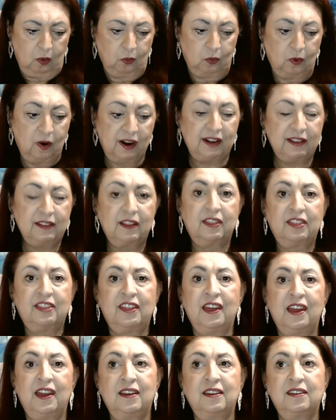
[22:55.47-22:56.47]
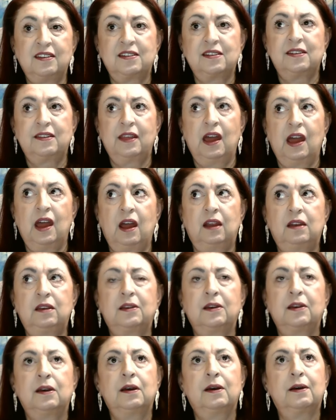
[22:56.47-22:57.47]
one of the things
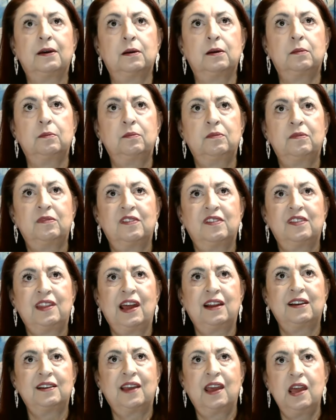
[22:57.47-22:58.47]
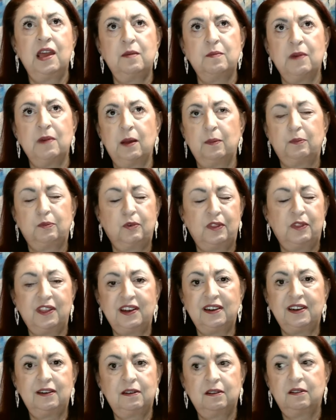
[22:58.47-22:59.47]
that that came up
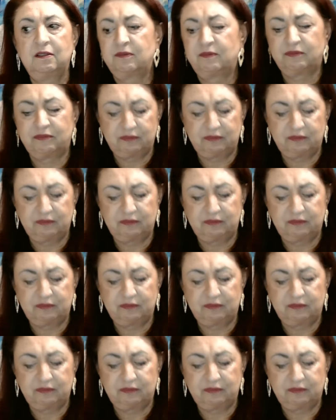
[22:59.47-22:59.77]
within